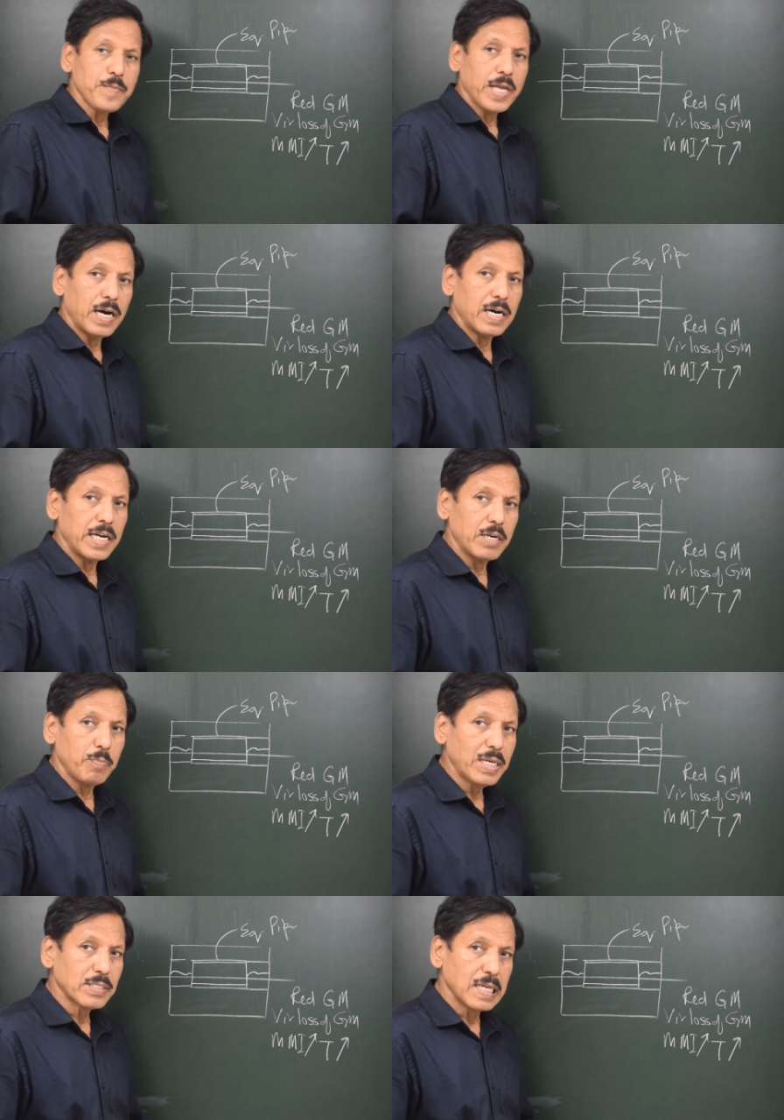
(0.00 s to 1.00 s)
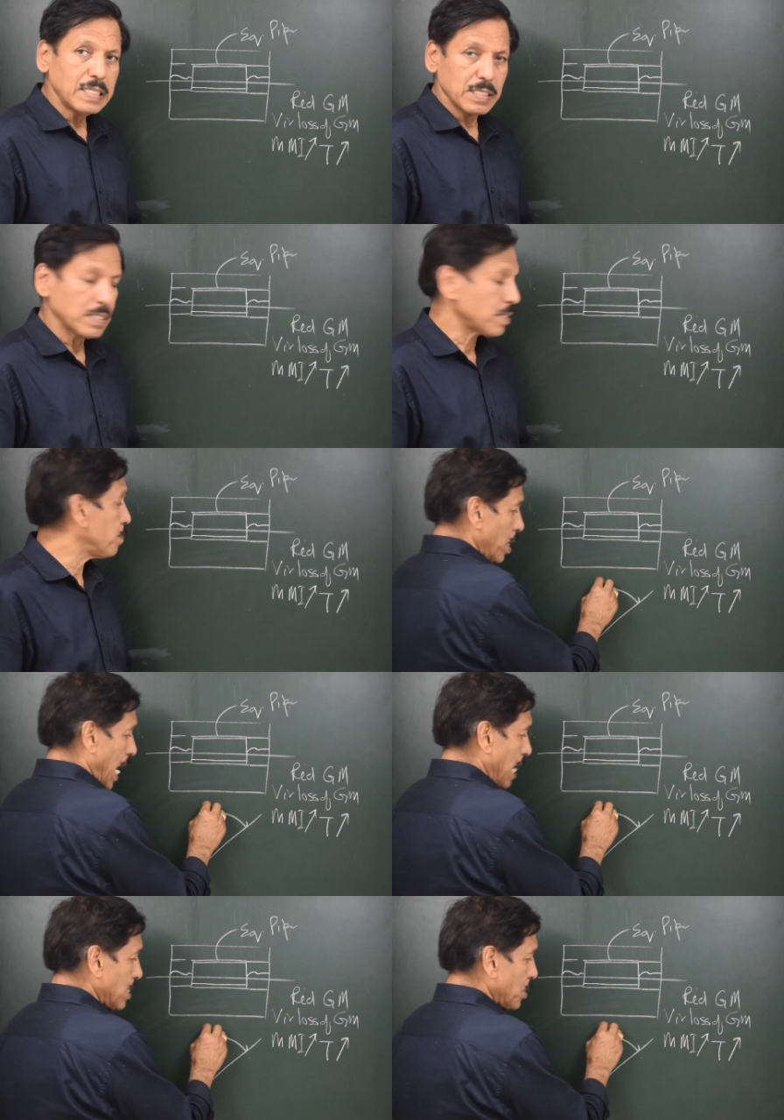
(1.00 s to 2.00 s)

uh, it makes sense. As the